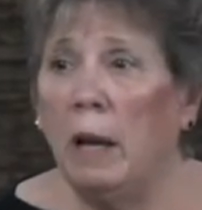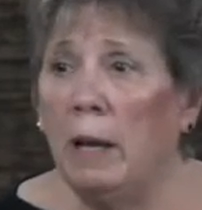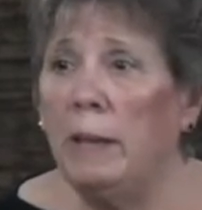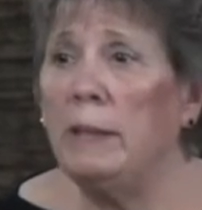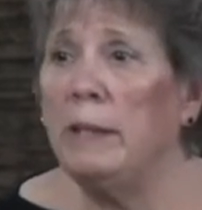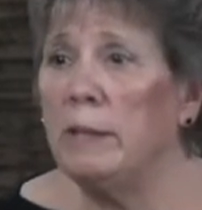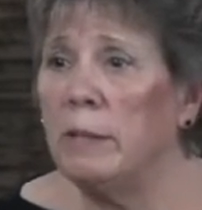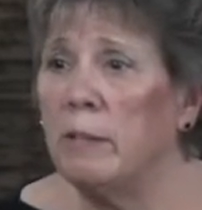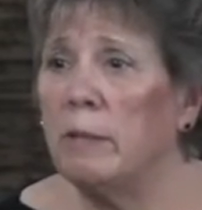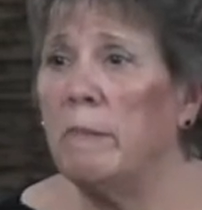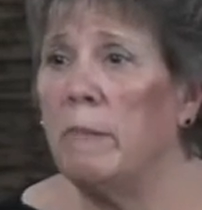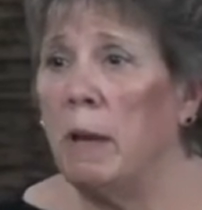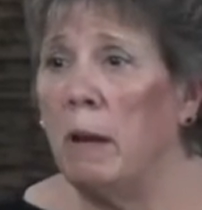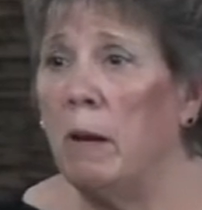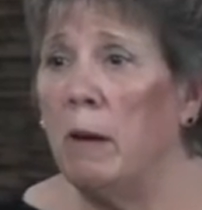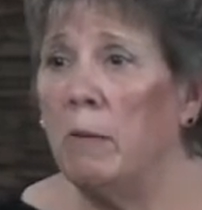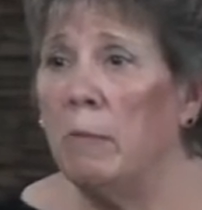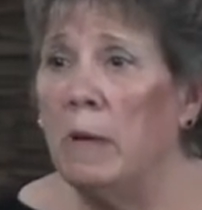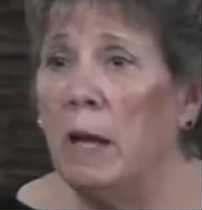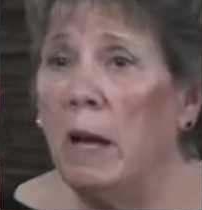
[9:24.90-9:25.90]
I need some
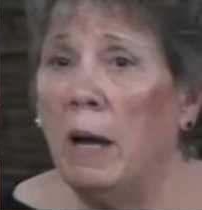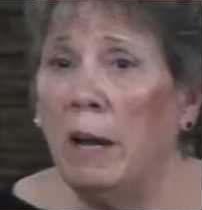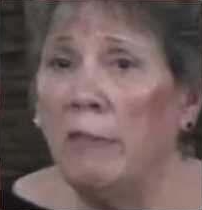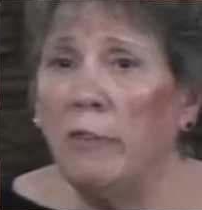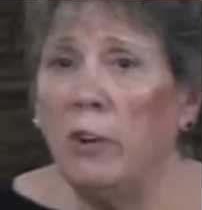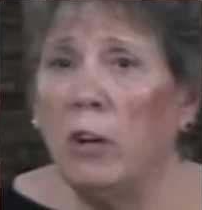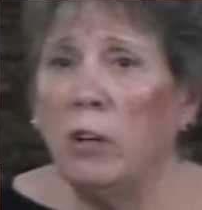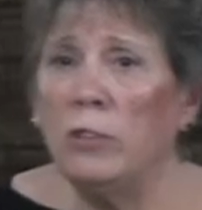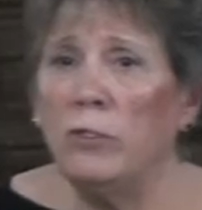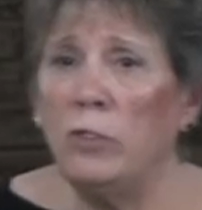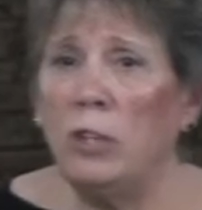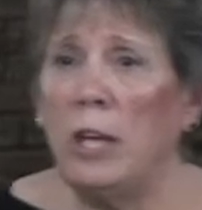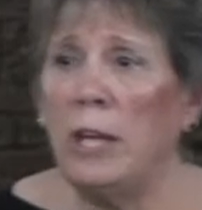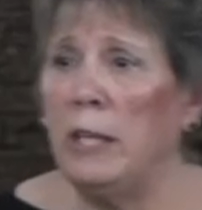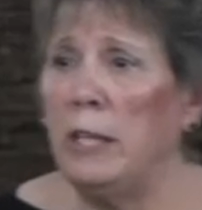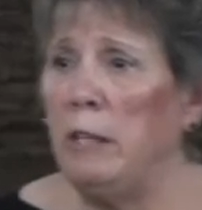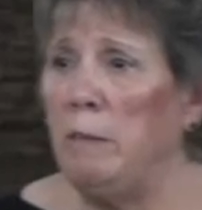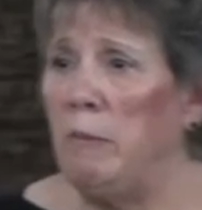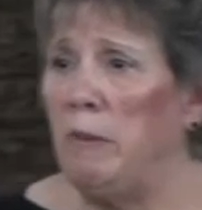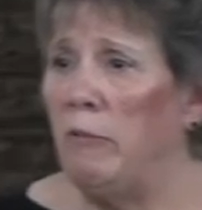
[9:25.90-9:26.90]
help. I've called
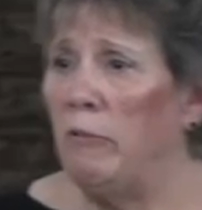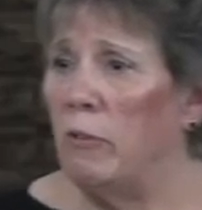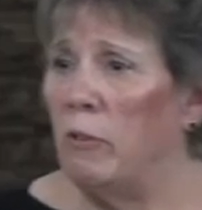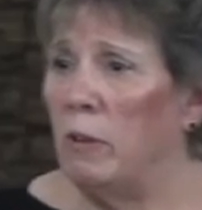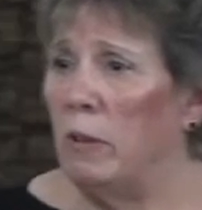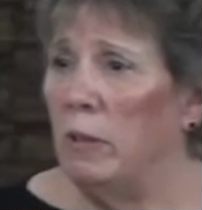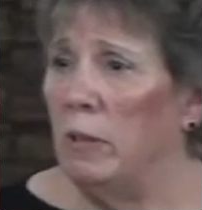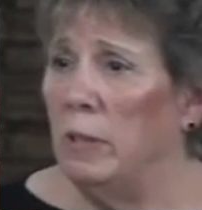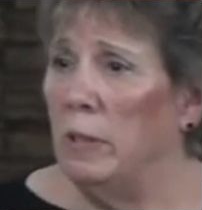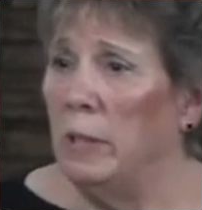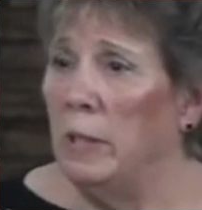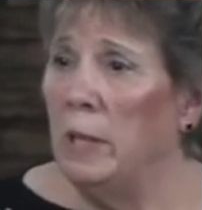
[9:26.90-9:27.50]
Jackie before.